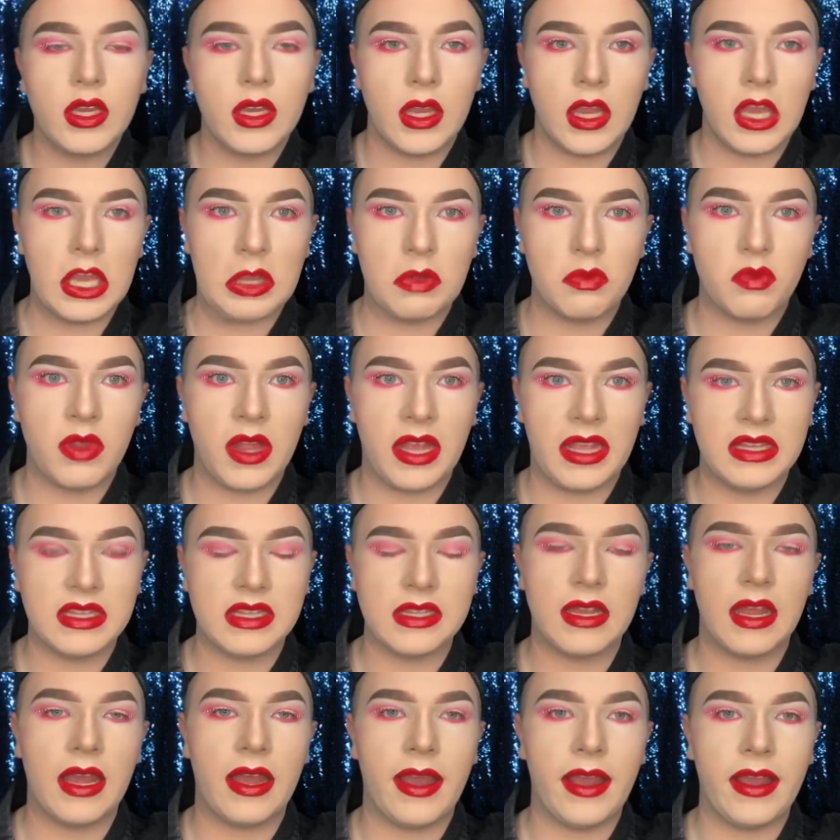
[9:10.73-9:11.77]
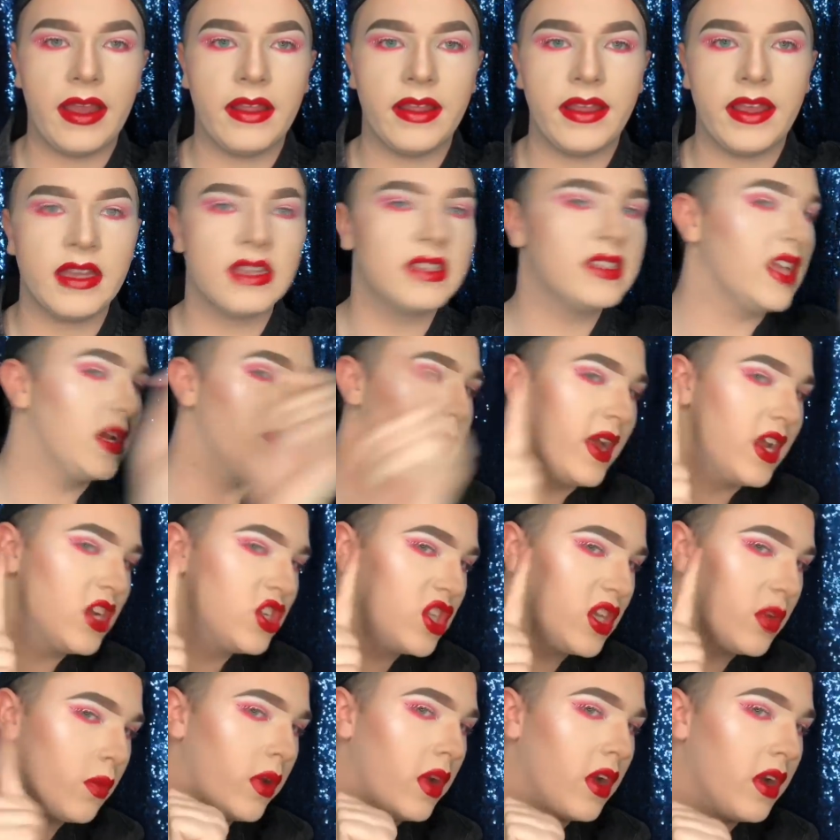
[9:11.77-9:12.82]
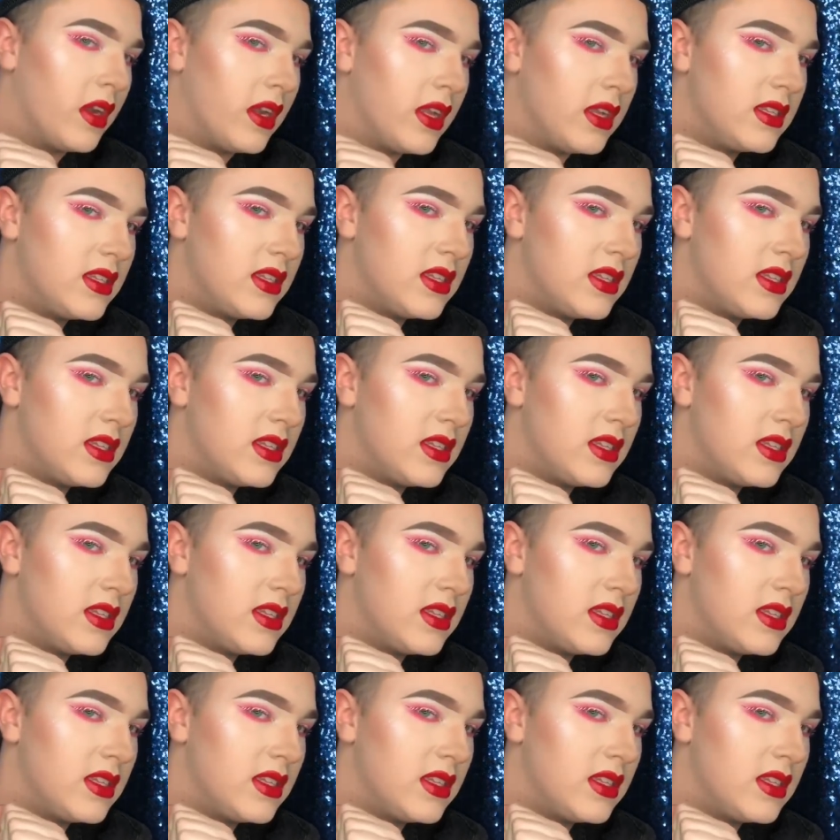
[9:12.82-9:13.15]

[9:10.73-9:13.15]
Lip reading: at how blinding that highlight is. I'm actually wearing it